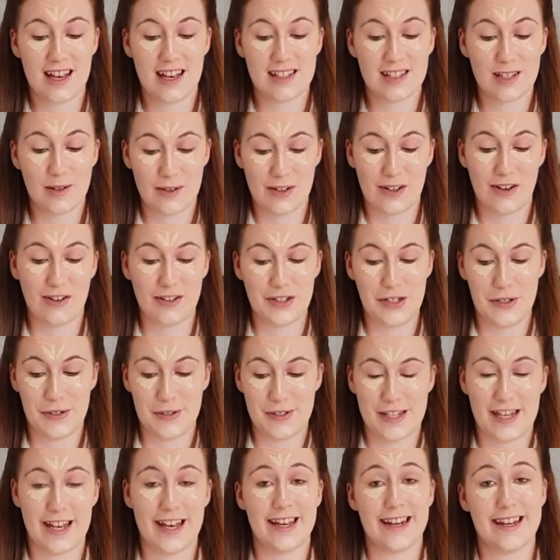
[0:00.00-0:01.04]
so I can't
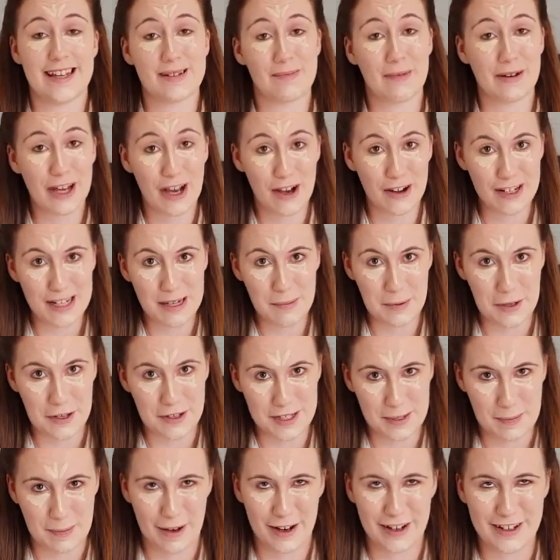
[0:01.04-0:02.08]
use it, and it's my only
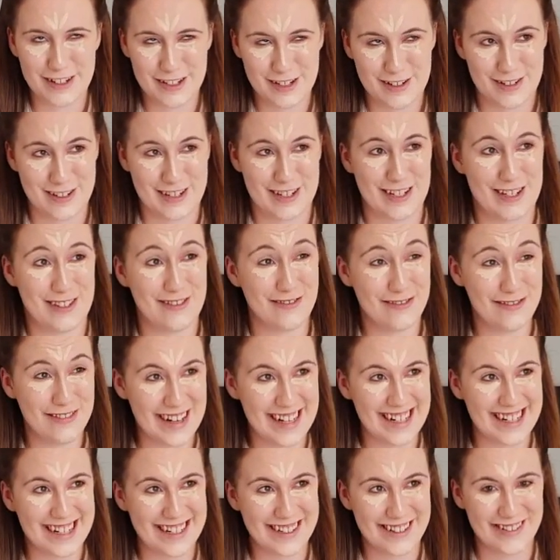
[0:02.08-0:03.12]
beauty sponge, which is
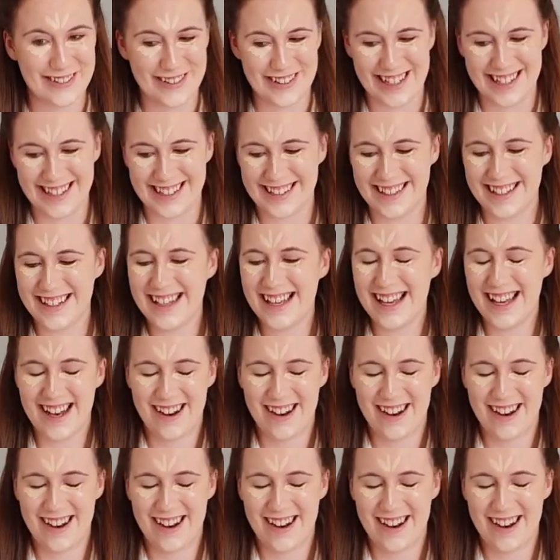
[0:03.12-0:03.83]
really annoying.